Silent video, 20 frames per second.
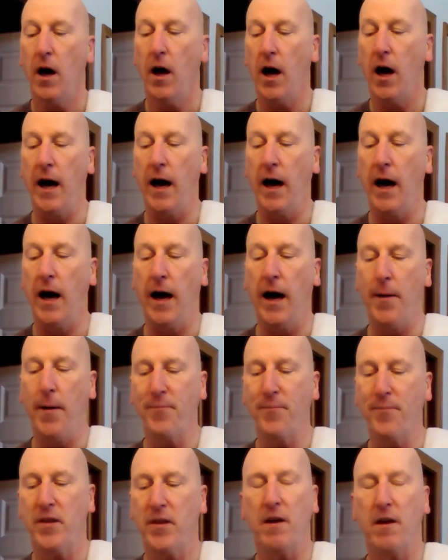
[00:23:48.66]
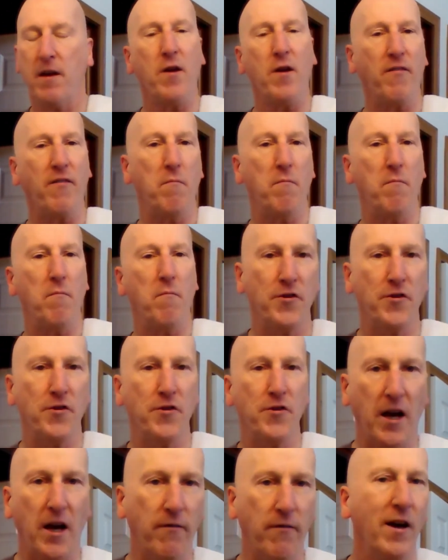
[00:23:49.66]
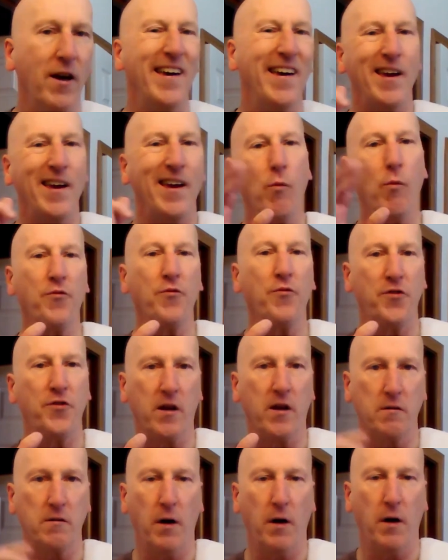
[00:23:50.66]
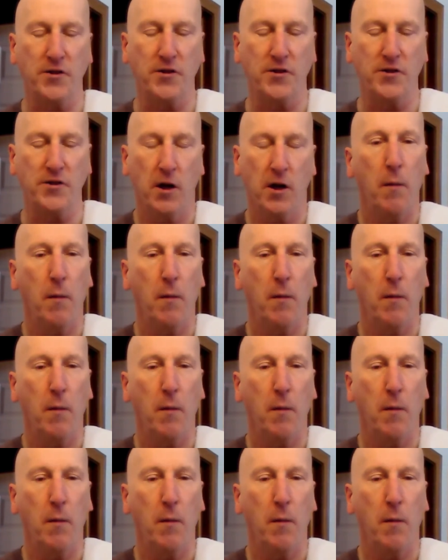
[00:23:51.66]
If you have a mild shave, it won't sting as much.